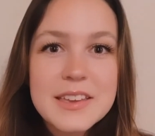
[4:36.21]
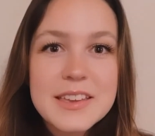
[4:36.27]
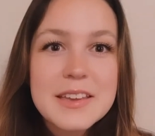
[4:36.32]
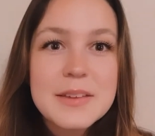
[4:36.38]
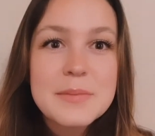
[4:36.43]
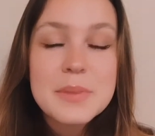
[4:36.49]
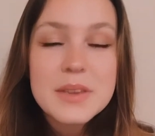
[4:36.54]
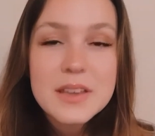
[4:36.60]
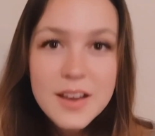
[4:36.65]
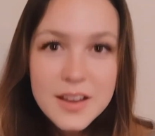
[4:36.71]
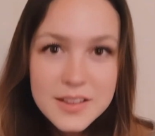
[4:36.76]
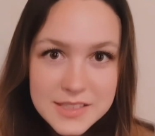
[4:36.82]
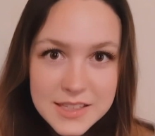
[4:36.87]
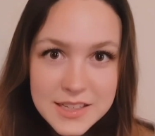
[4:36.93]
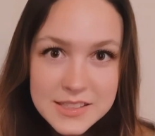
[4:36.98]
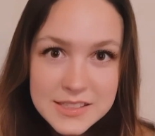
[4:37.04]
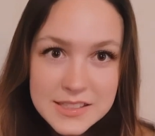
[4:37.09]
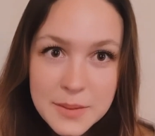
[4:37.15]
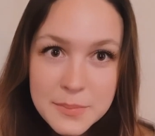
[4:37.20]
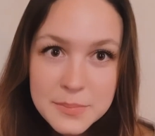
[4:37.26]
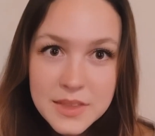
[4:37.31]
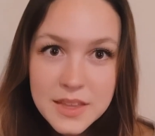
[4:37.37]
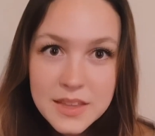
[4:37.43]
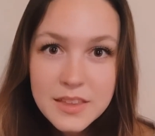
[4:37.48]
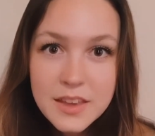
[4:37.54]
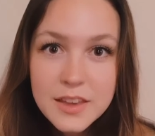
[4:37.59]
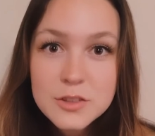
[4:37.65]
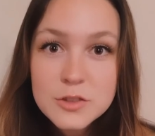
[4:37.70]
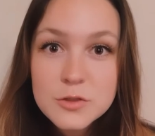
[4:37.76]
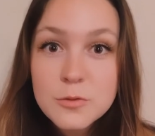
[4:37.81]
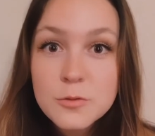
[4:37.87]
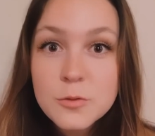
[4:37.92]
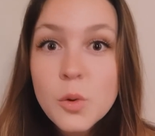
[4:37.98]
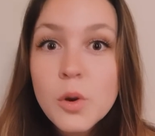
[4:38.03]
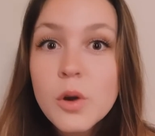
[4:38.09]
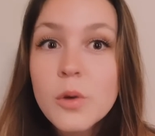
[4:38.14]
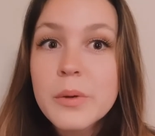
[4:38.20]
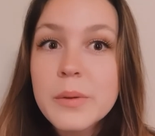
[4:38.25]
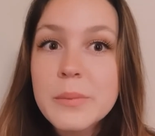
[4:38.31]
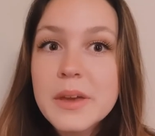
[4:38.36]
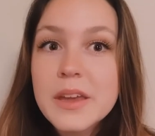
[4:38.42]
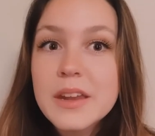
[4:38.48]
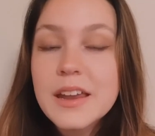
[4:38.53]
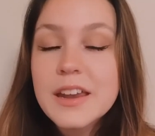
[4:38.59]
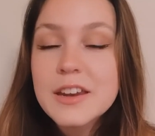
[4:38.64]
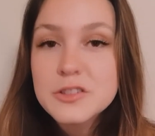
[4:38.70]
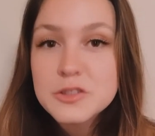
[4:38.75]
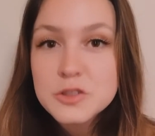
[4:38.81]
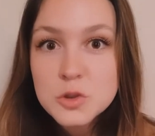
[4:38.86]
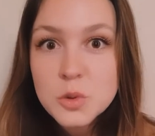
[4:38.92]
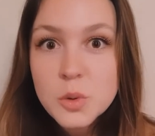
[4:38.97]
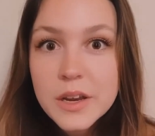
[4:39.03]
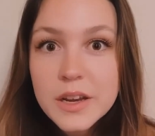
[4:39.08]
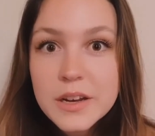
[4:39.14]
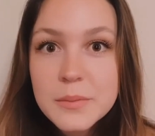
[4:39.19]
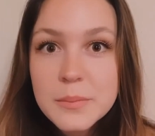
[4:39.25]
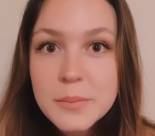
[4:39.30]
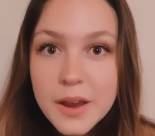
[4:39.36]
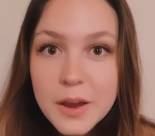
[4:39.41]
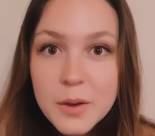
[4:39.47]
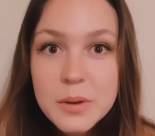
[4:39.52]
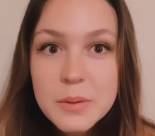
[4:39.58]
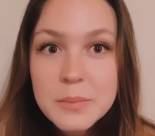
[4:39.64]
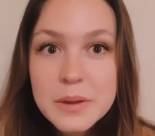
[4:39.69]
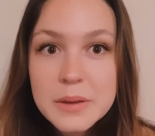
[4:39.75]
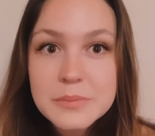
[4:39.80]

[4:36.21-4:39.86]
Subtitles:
because it is something that is for women and enjoyed by women.